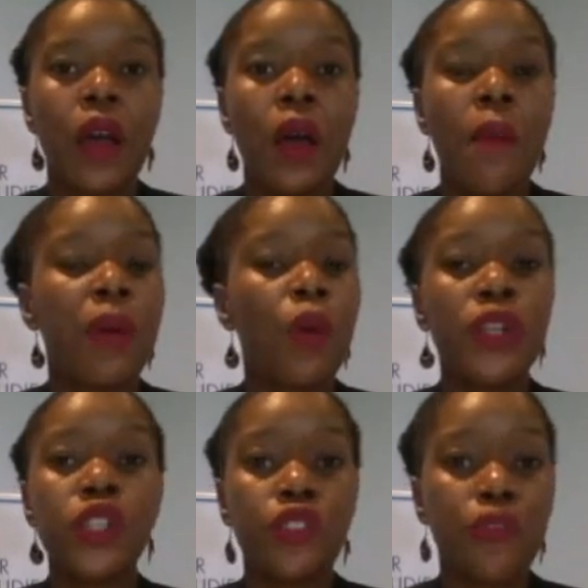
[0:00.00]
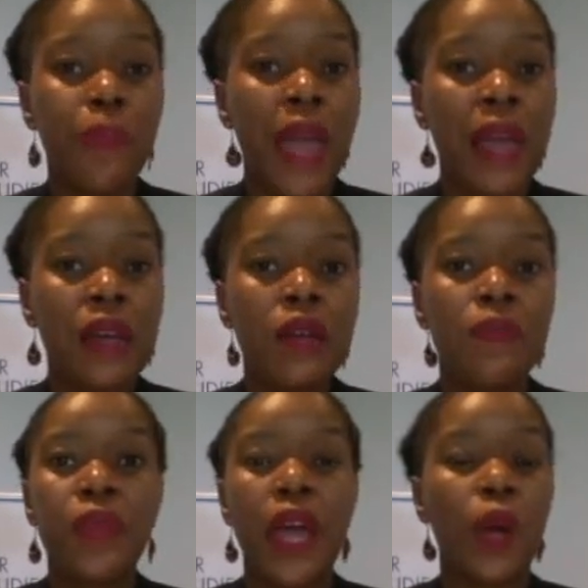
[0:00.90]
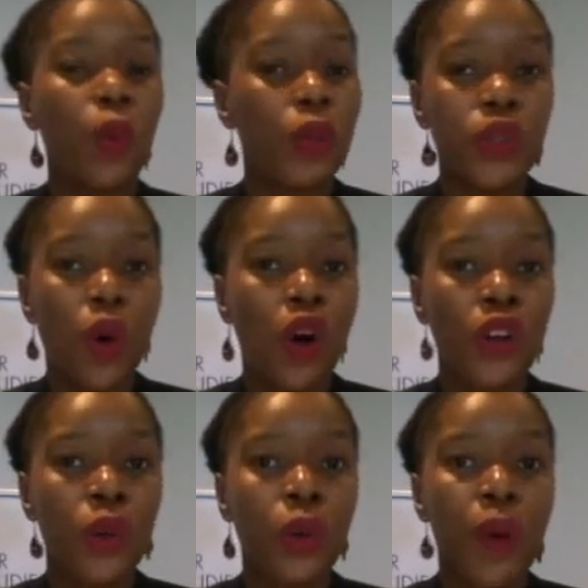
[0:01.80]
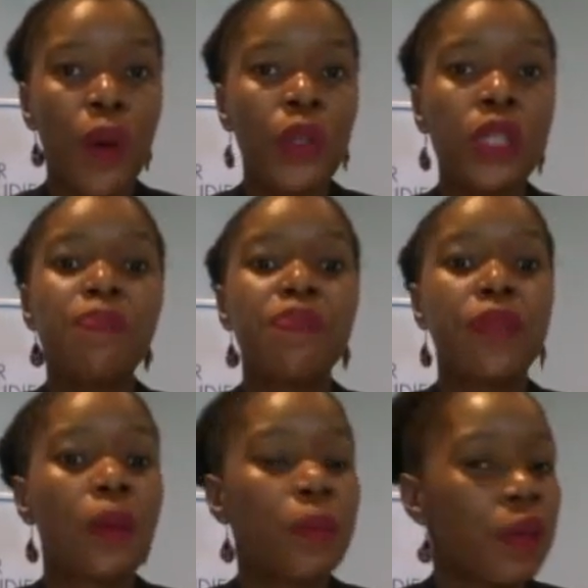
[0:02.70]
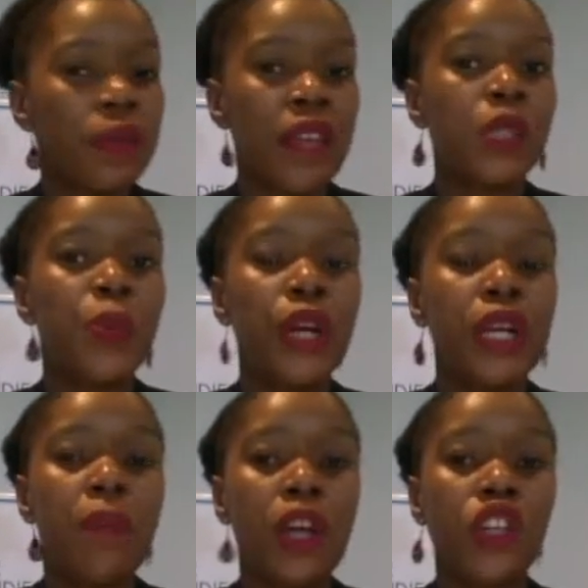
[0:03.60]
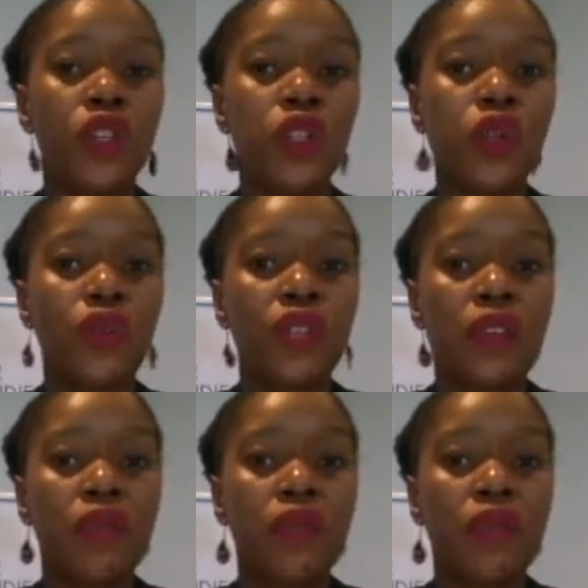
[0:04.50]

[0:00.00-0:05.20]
But once you've paid and once you're on your boat, that's pretty much the service that